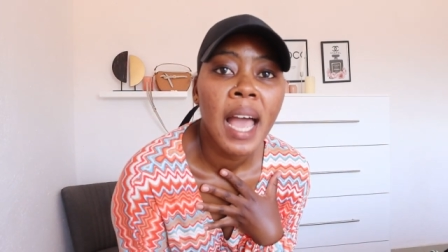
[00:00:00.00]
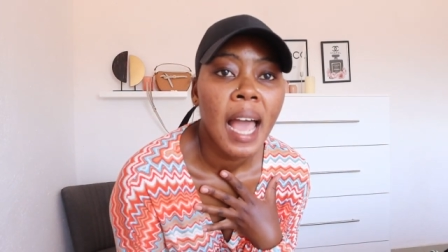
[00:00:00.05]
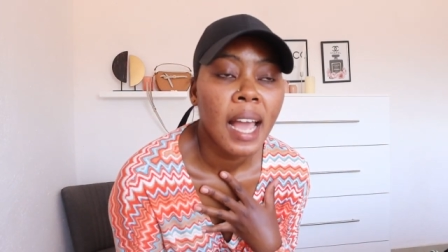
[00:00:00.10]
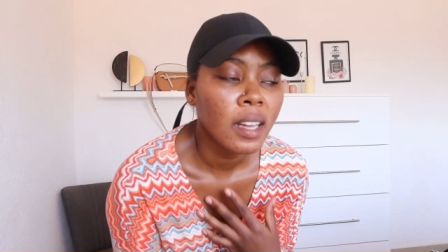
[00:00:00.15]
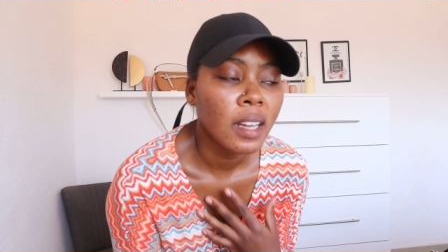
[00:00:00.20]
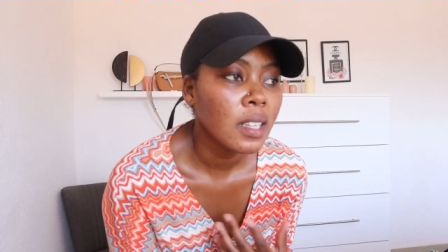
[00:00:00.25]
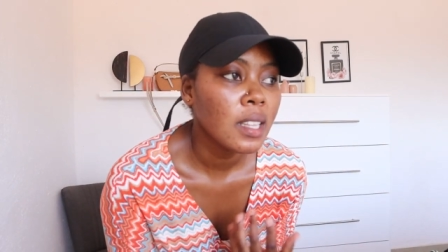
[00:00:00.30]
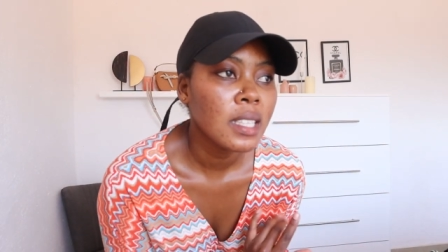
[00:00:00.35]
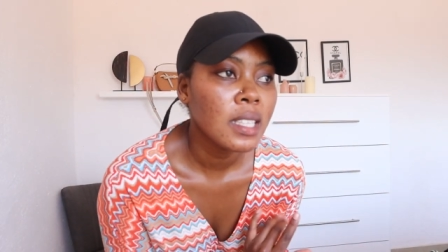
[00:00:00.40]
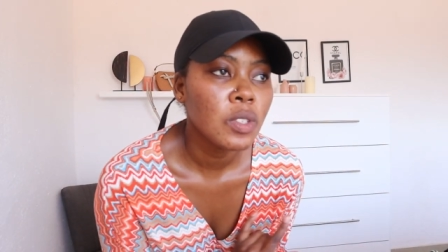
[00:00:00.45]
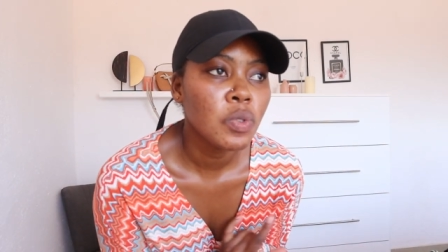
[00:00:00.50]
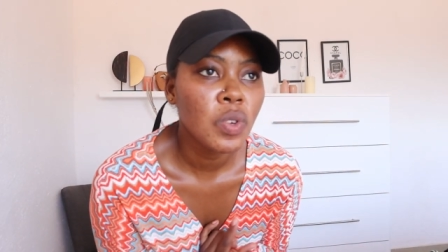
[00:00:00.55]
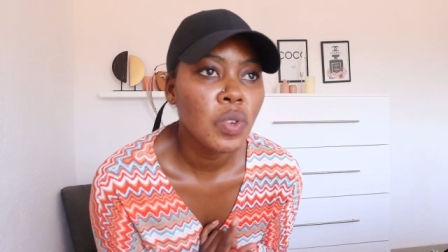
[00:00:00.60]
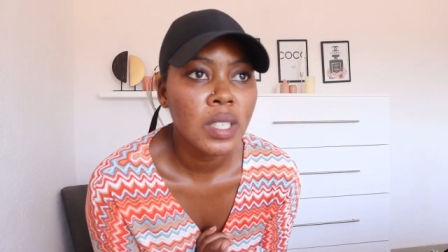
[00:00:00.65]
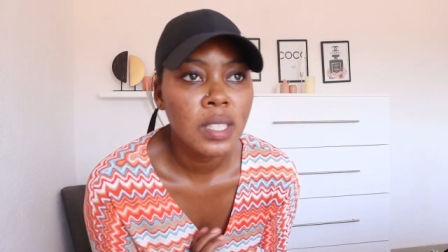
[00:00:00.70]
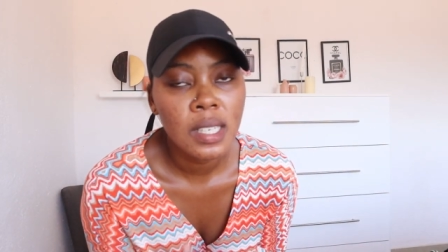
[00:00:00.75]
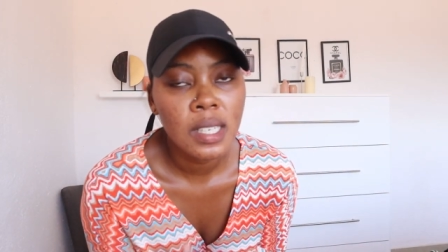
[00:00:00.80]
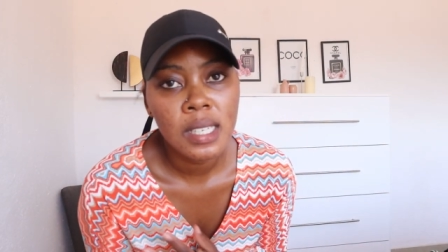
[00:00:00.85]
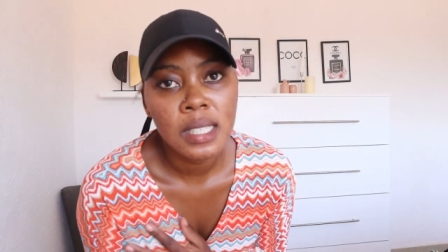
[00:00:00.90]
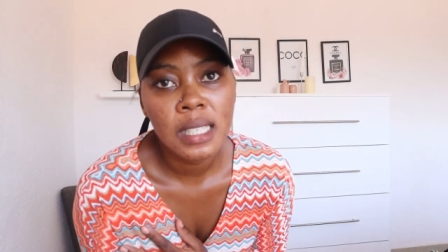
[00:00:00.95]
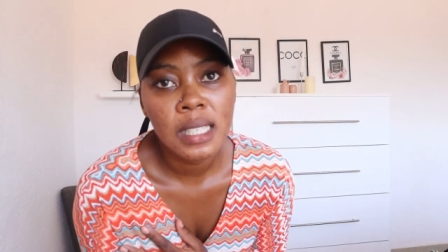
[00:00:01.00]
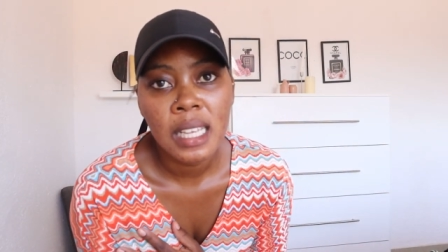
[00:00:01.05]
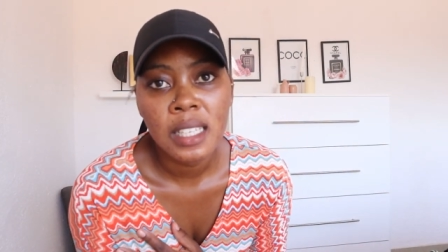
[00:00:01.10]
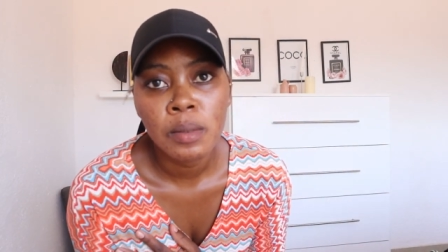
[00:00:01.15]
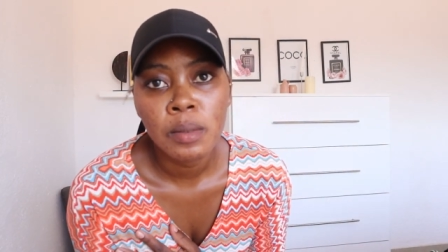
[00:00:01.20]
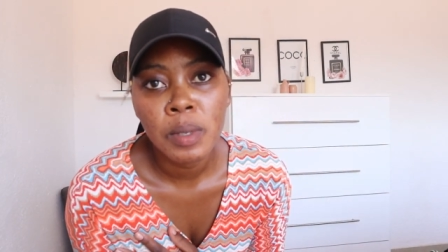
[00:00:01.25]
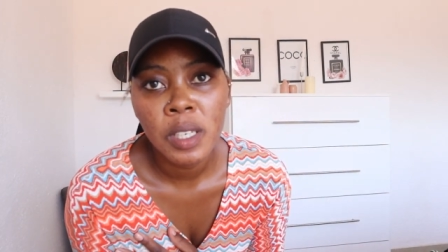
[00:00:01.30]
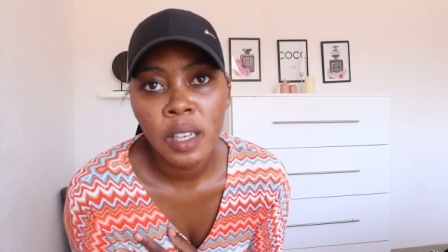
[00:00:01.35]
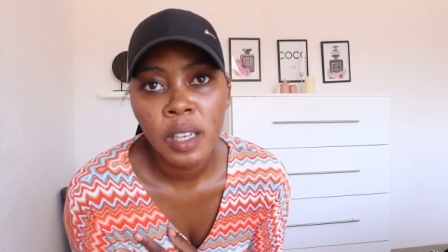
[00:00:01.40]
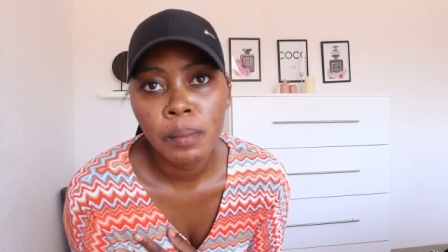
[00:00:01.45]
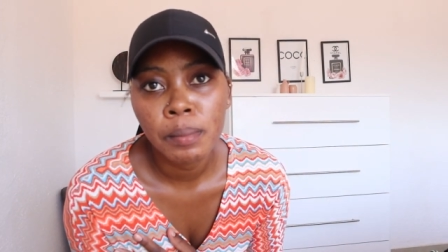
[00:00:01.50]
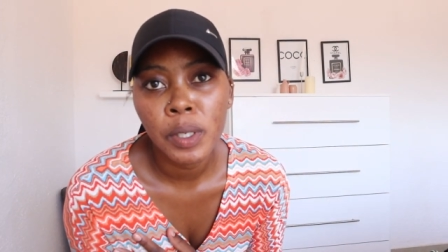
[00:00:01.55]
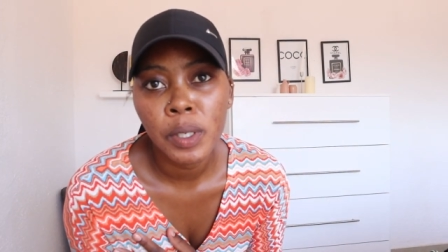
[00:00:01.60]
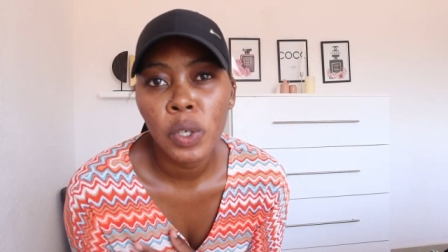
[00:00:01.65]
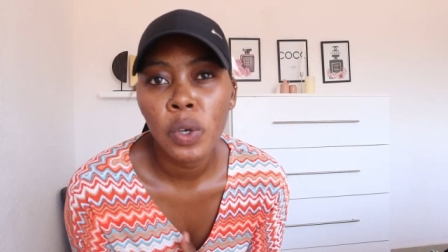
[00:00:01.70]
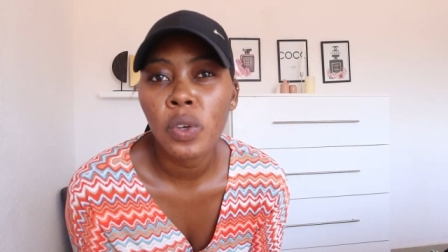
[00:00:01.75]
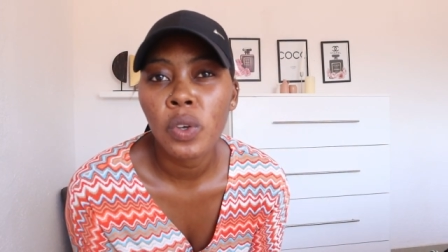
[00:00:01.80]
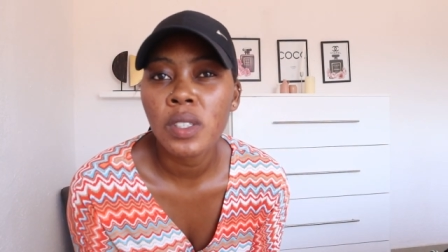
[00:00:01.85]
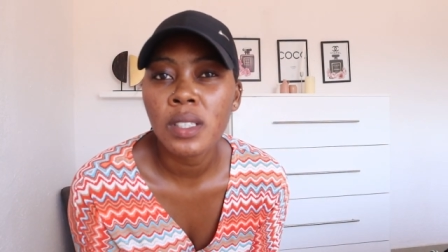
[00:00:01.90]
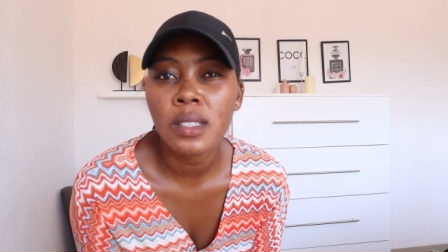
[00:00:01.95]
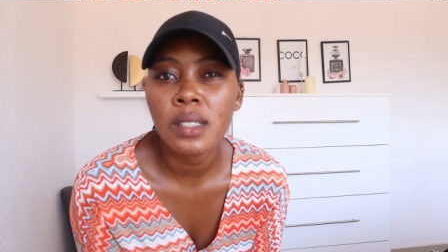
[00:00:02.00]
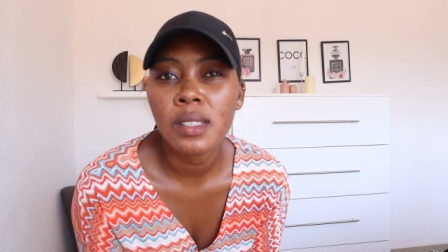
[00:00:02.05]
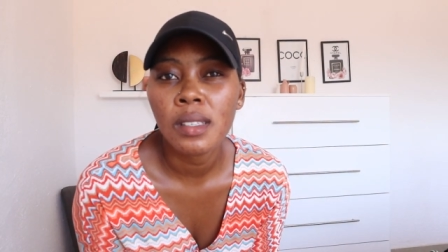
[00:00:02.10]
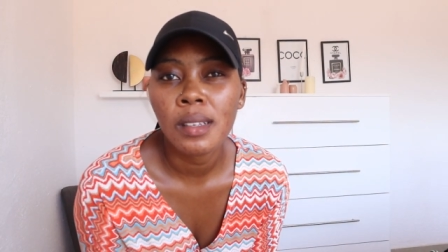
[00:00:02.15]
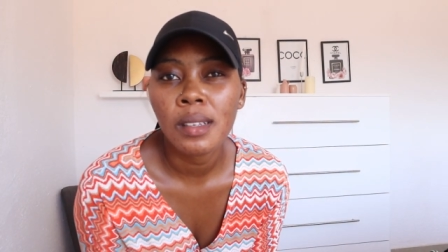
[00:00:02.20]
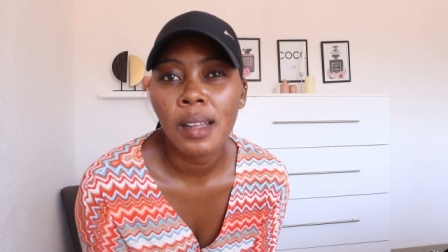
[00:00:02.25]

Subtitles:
I got this dress in a size medium because